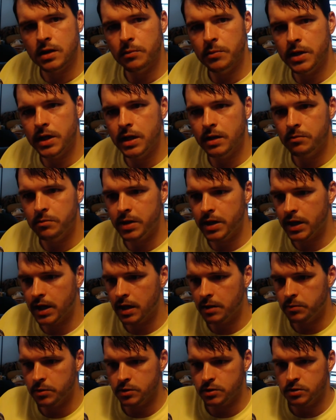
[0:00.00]
in, being
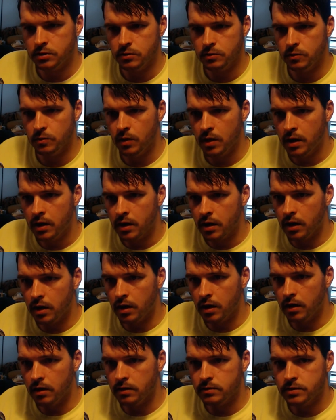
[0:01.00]
able to
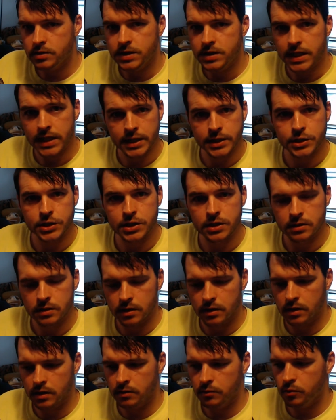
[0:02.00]
teach.
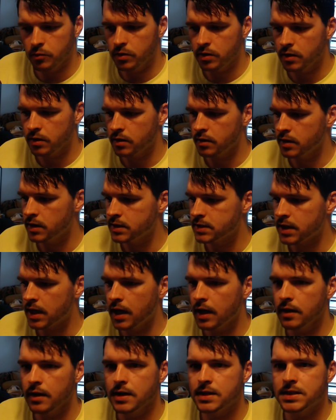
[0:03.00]
One of his
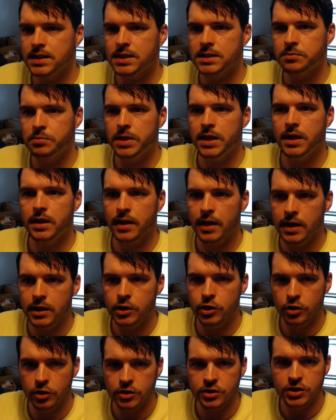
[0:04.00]
highlights is being a
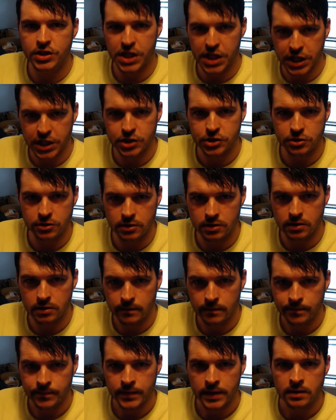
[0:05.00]
good teacher.
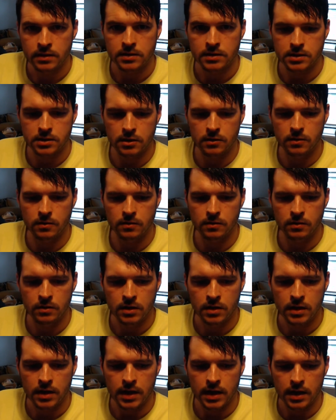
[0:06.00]
So
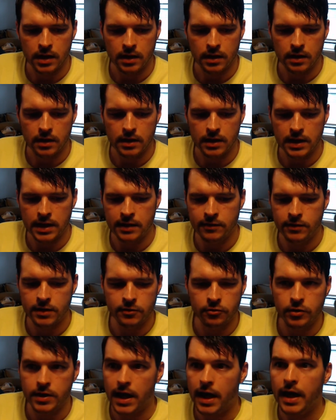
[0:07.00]
even
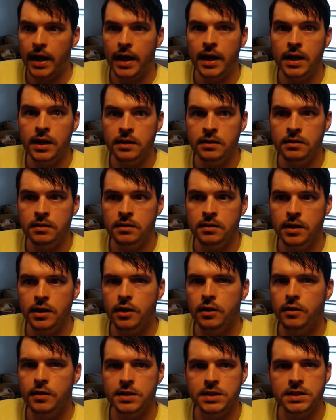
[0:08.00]
if we got Ayton,
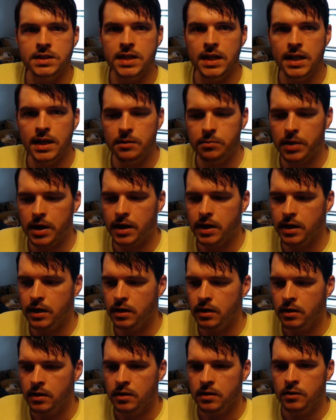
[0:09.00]
it's just anybody
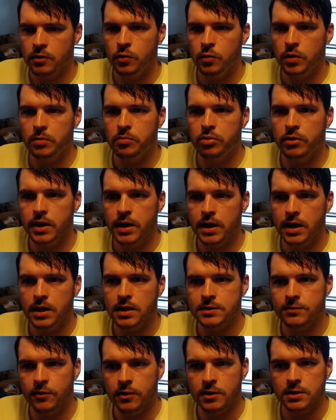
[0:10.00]
who we bring in
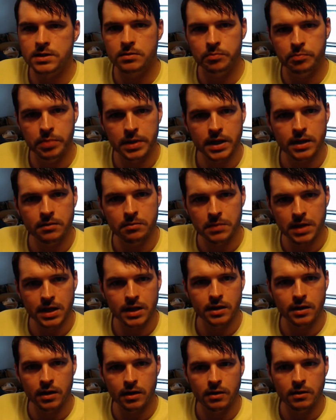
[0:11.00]
as far as the big
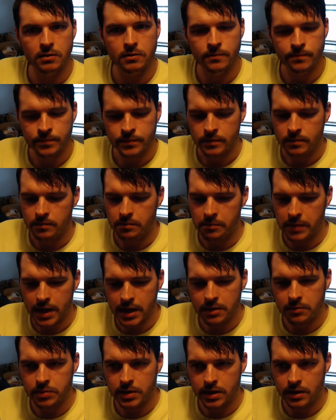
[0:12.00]
men go.
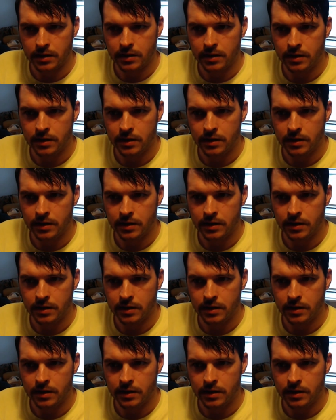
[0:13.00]
Maybe